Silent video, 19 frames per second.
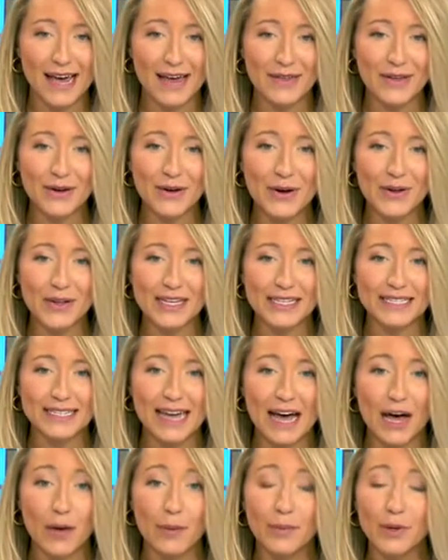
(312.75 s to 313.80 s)
The goal is to
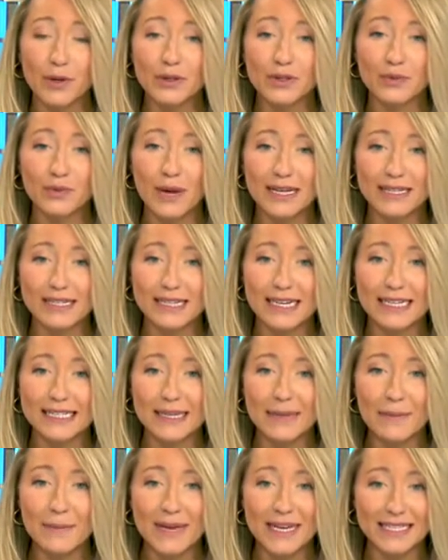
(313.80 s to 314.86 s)
help boost residents
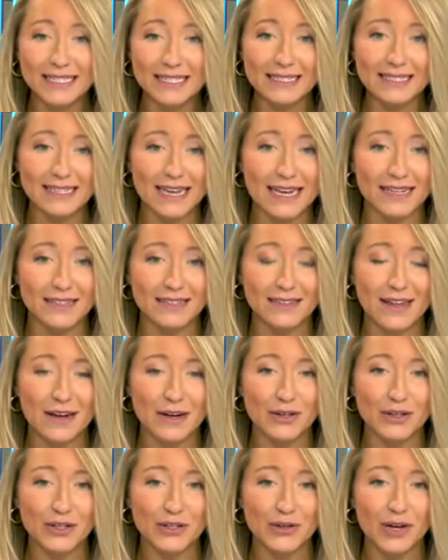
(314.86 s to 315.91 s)
and businesses that
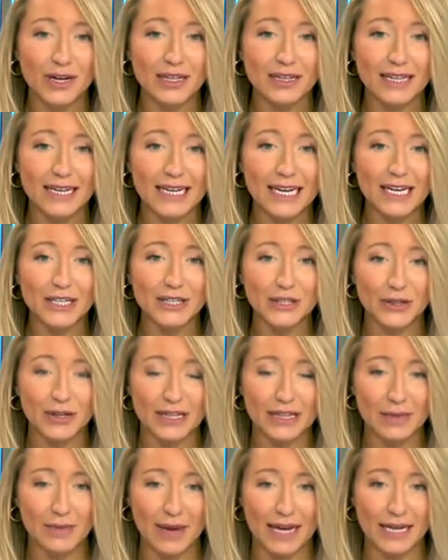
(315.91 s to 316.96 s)
are struggling
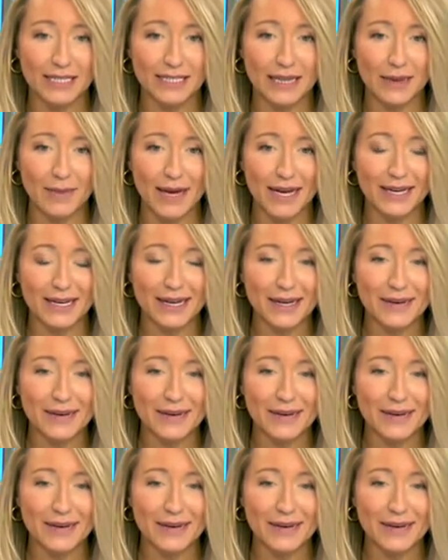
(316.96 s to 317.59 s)
during the pandemic.